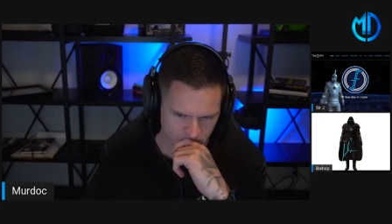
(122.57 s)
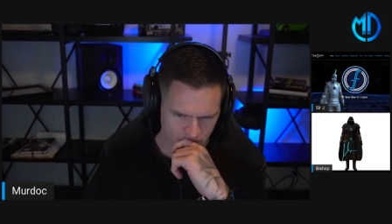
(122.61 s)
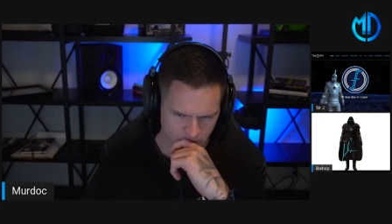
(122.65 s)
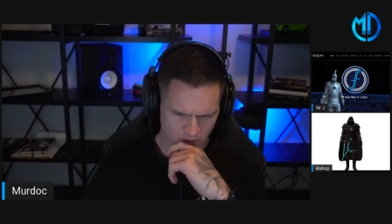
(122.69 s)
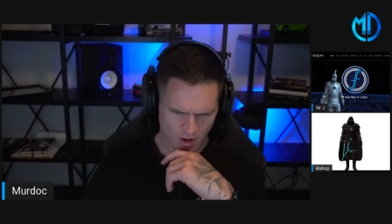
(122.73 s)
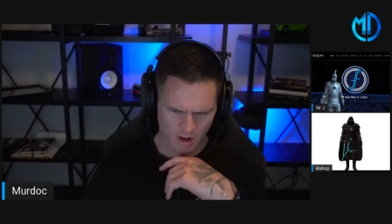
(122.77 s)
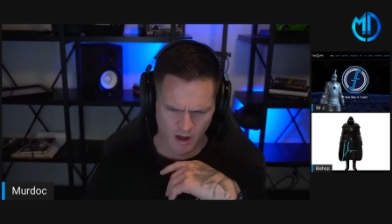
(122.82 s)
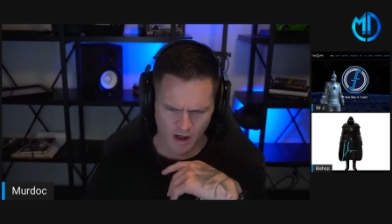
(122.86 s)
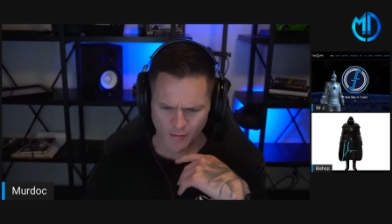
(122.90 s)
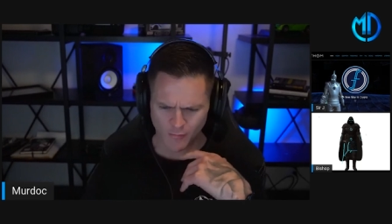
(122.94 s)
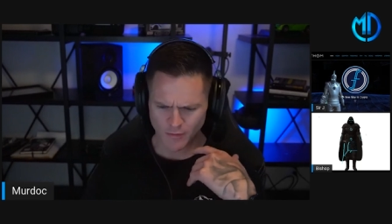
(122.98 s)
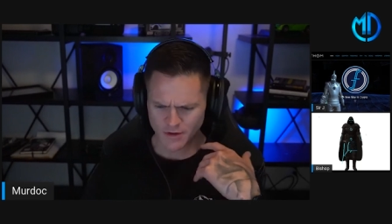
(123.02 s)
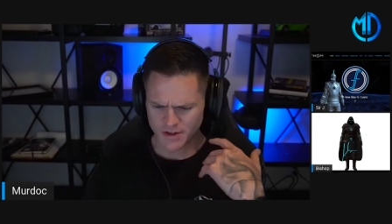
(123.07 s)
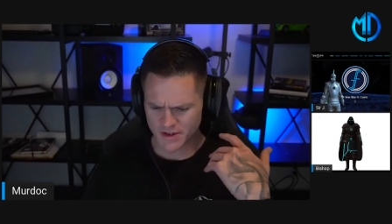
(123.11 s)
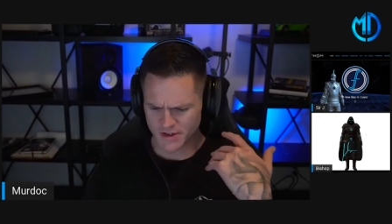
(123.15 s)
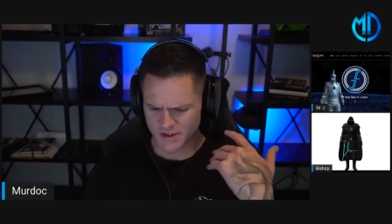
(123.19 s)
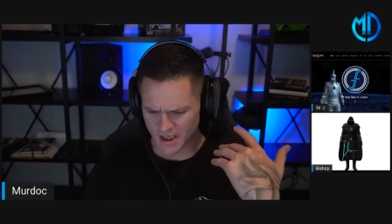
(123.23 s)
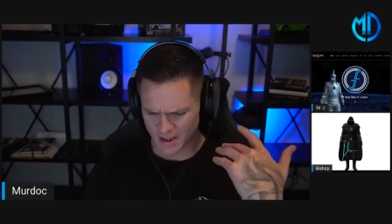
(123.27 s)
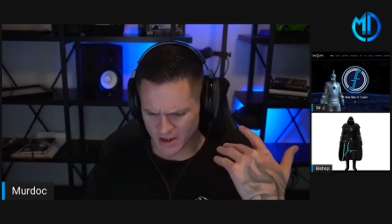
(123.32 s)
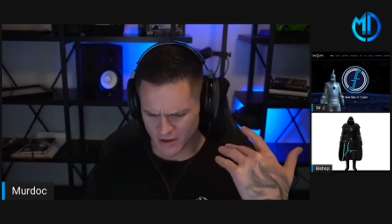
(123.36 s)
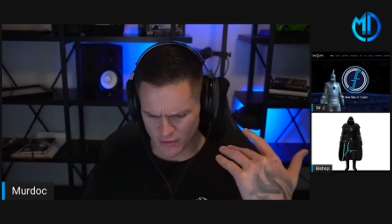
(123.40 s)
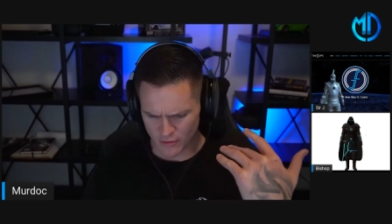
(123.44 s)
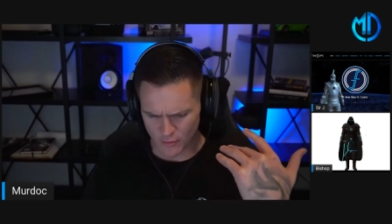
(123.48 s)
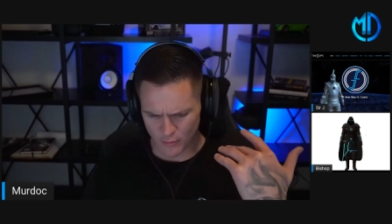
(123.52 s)
uh, which is a
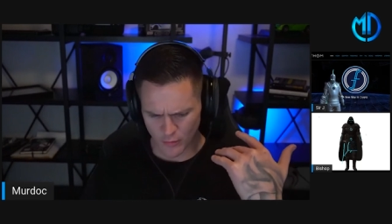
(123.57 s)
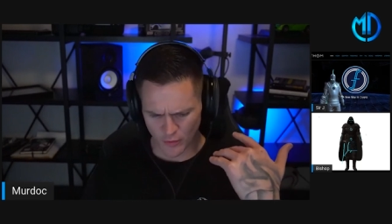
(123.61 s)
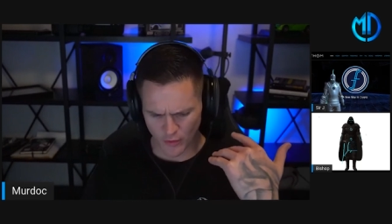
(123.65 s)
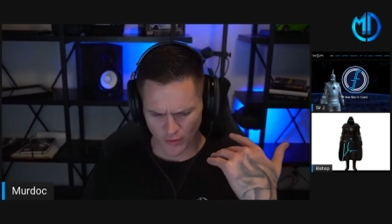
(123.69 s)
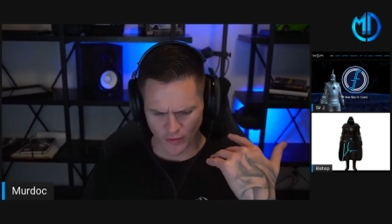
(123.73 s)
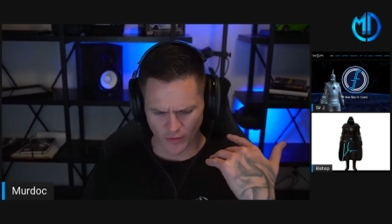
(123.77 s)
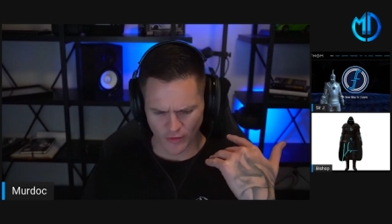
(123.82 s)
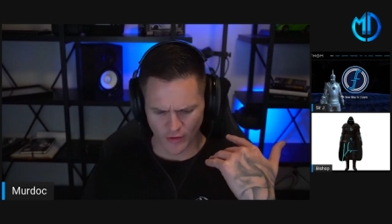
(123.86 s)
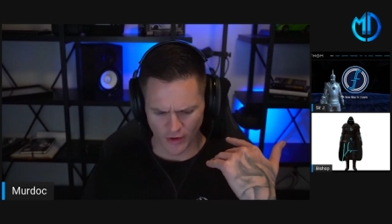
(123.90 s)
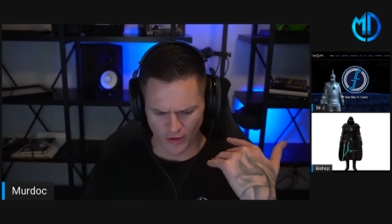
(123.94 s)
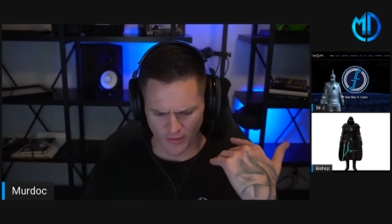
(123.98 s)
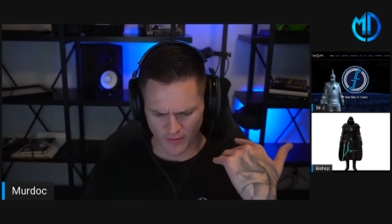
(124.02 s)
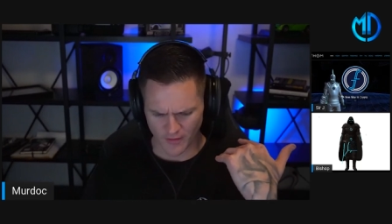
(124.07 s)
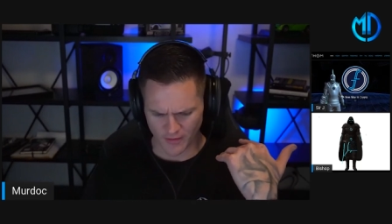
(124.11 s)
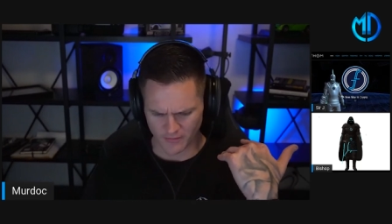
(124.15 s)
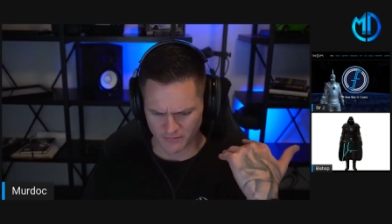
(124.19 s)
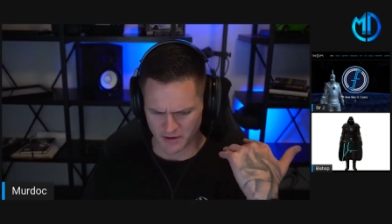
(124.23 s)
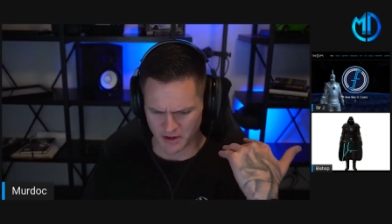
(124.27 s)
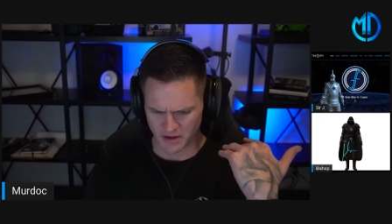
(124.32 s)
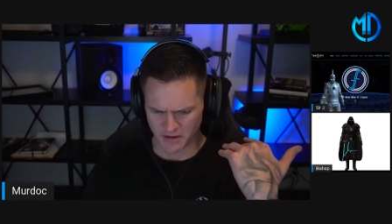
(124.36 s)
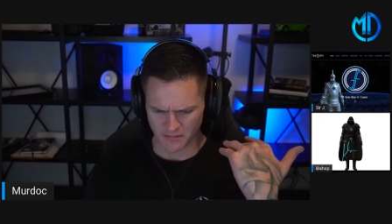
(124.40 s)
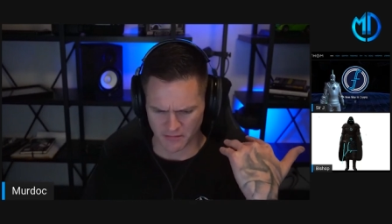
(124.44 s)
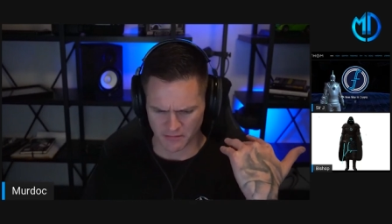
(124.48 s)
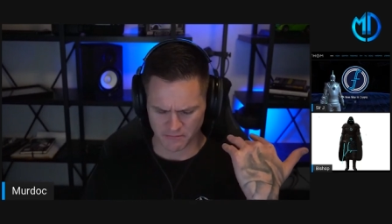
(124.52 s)
new protocol that
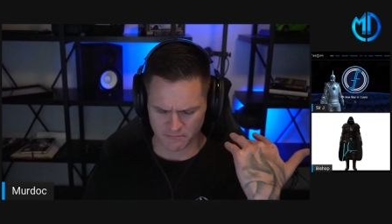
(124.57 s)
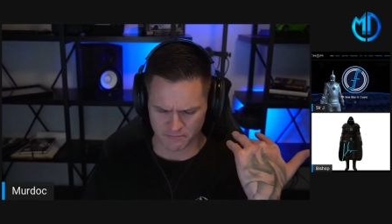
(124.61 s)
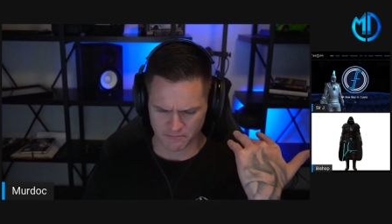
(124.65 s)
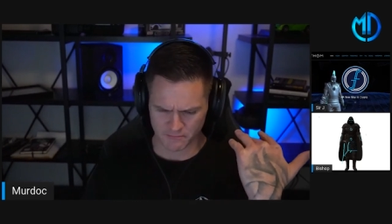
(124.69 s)
they're,